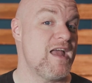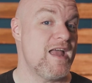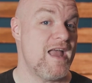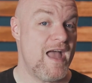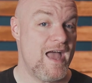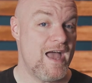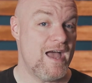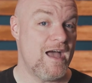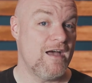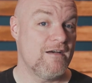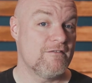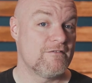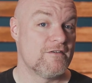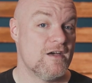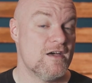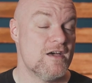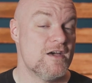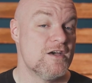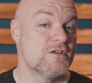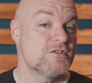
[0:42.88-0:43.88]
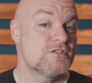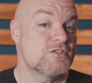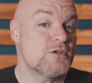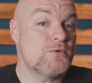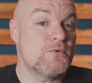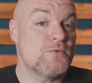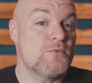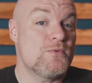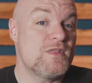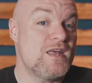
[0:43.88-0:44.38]
may have,
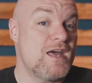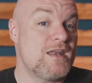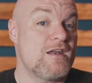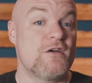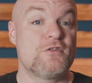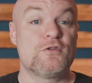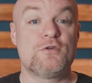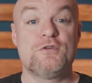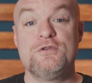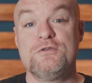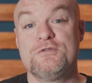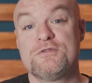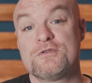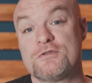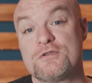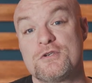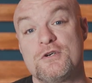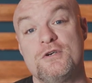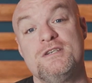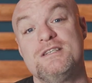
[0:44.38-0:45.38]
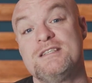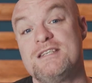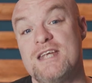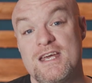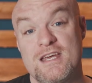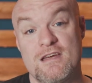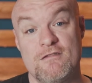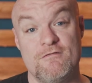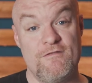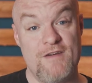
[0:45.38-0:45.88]
so that other users couldn't
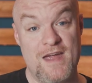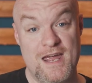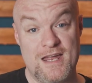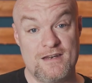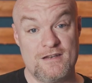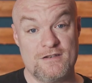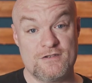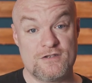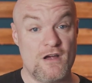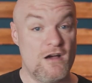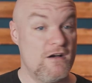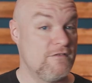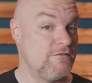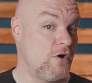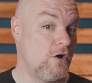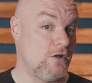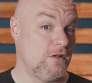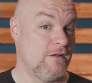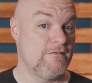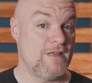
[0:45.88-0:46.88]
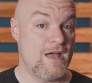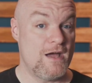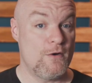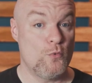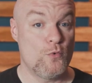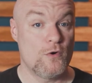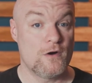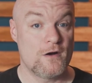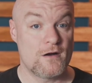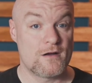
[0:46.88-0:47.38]
take advantage of all of that
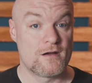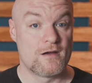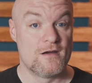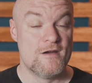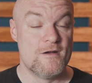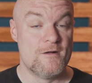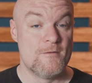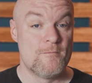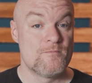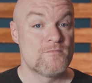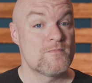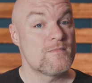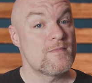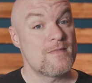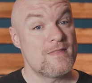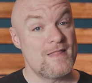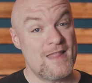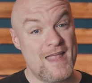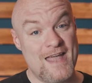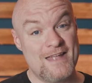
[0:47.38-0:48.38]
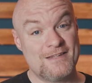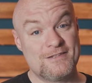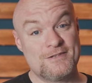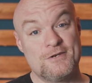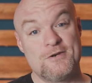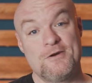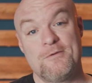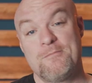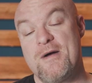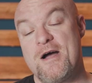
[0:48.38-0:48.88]
work.
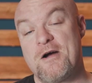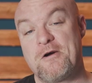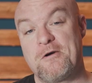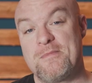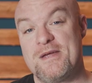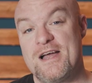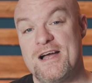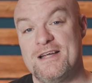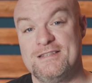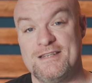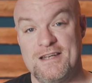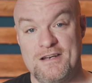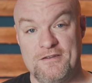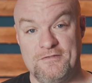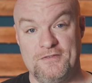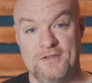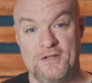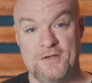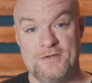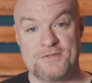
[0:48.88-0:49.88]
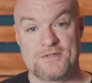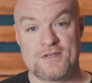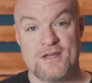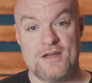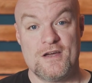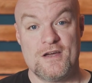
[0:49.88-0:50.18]
Enter Power BI Dataflows.